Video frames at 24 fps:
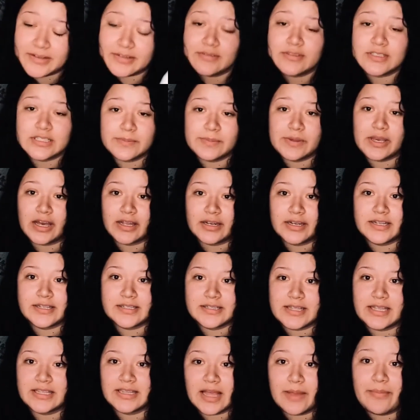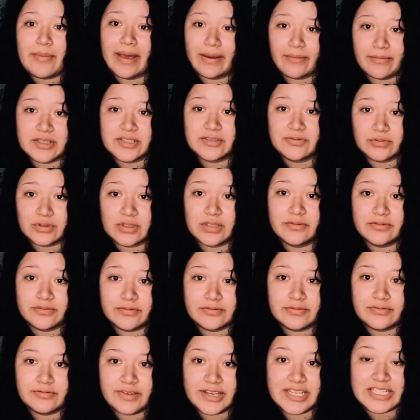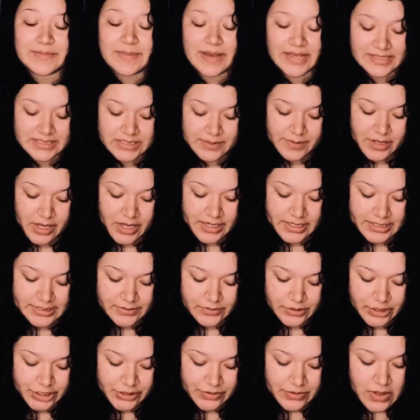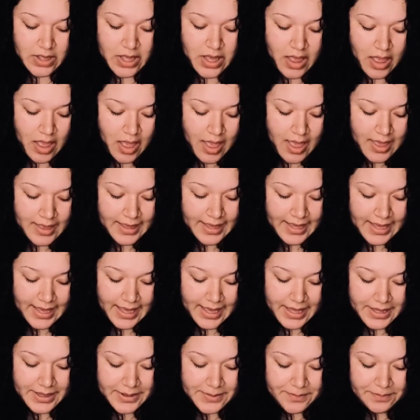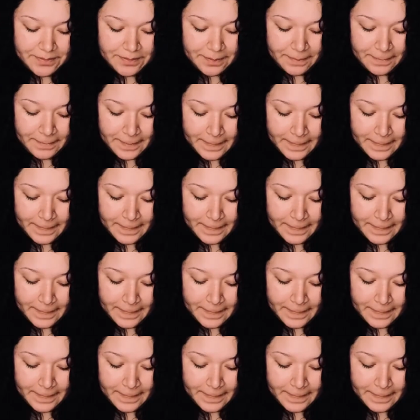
to be honest. Like that bag was full of face masks, to be honest with you.